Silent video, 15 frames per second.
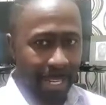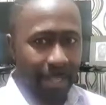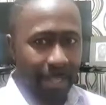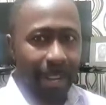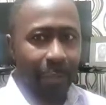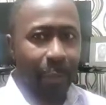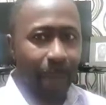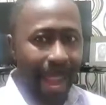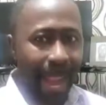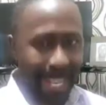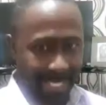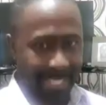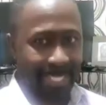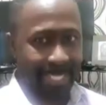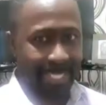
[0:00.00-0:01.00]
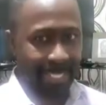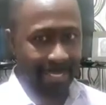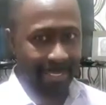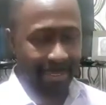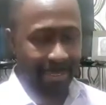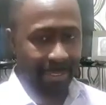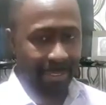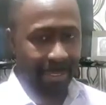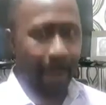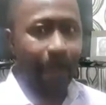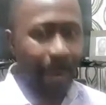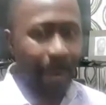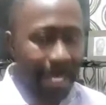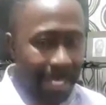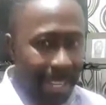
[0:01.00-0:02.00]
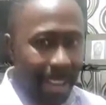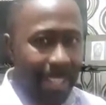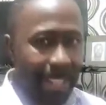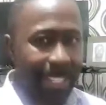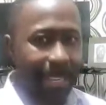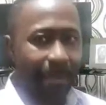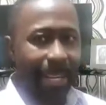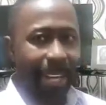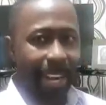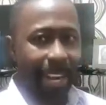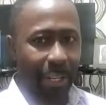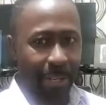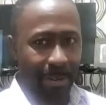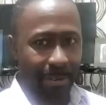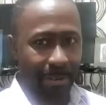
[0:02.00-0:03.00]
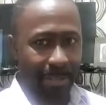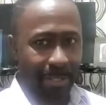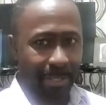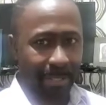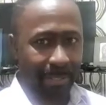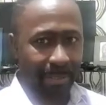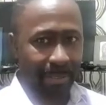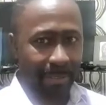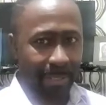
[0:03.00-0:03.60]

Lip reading: The threats, the political intimidations,